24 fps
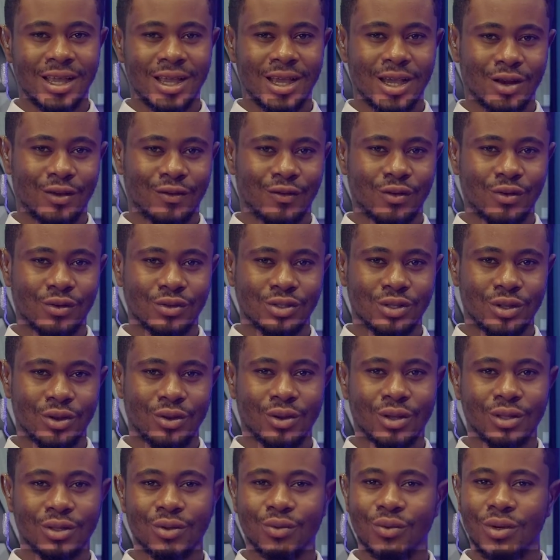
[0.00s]
And of course, you
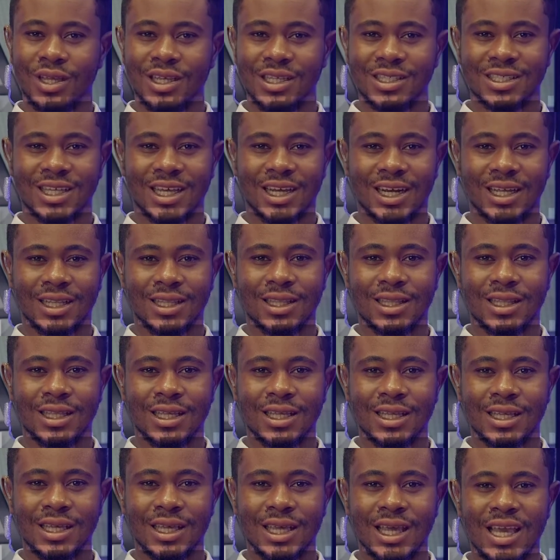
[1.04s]
look at the way he started
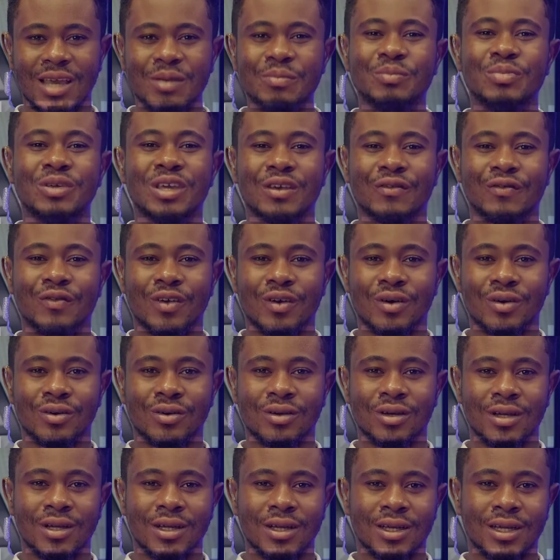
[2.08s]
the NPFL
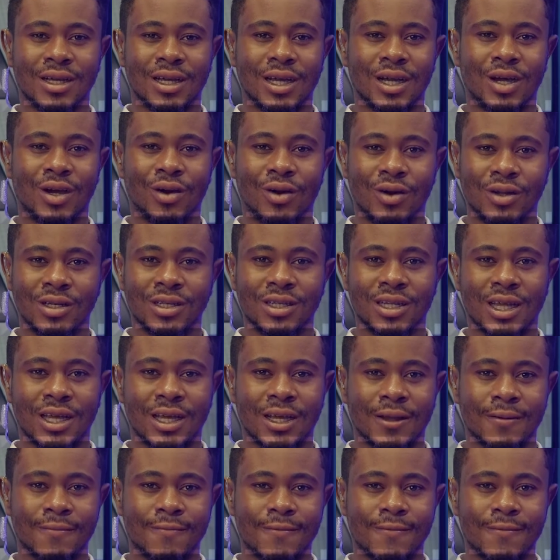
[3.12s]
under